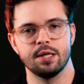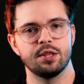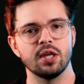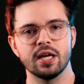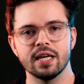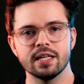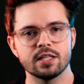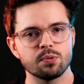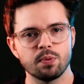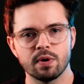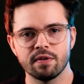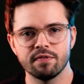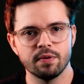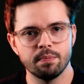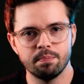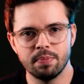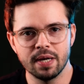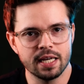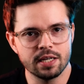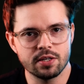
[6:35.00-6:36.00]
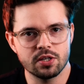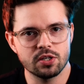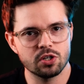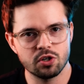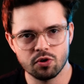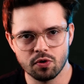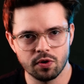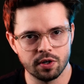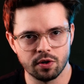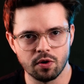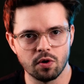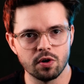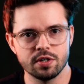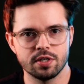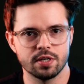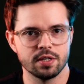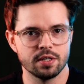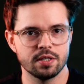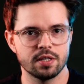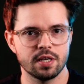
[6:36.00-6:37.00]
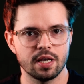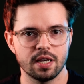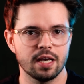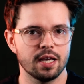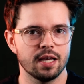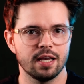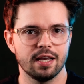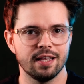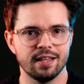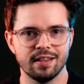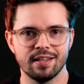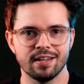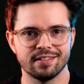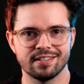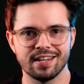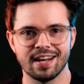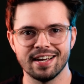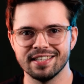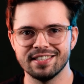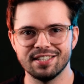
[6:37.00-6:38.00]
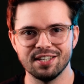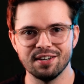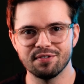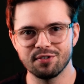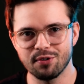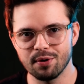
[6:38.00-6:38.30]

I think it's one of the biggest Trojan horses in the entirety of